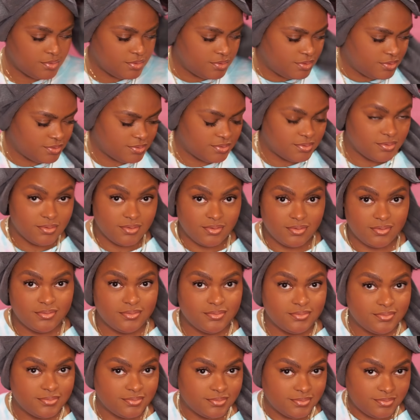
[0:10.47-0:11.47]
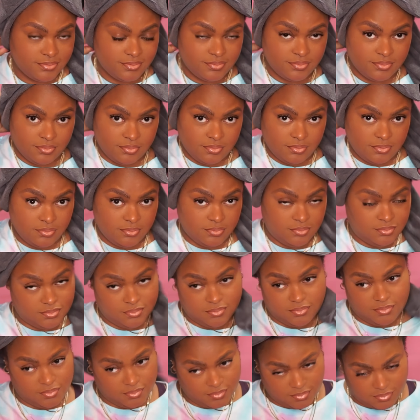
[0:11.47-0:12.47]
welcome back.
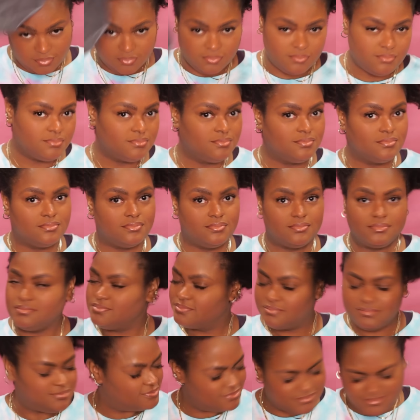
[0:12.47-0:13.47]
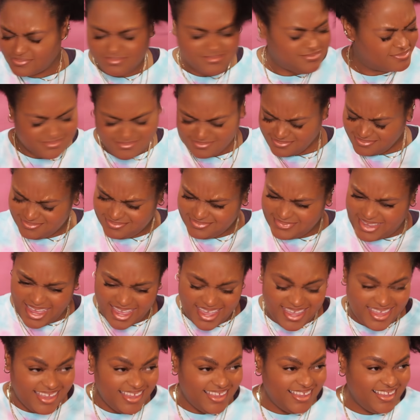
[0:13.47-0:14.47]
Do y'all want me to stop saying welcome back every
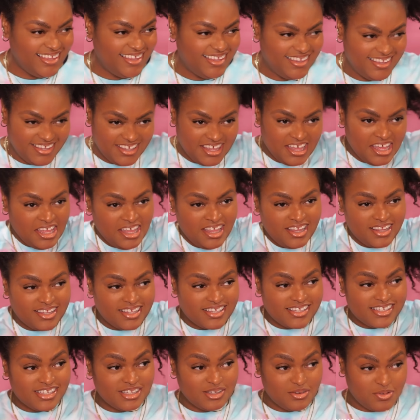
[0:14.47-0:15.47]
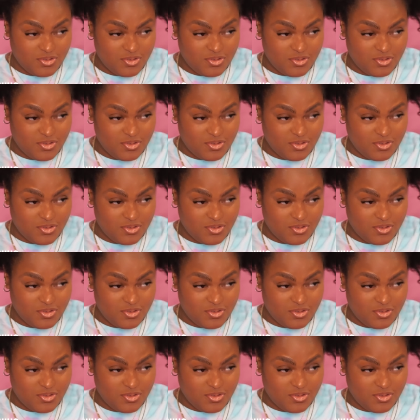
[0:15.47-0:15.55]
video? Cause I chill.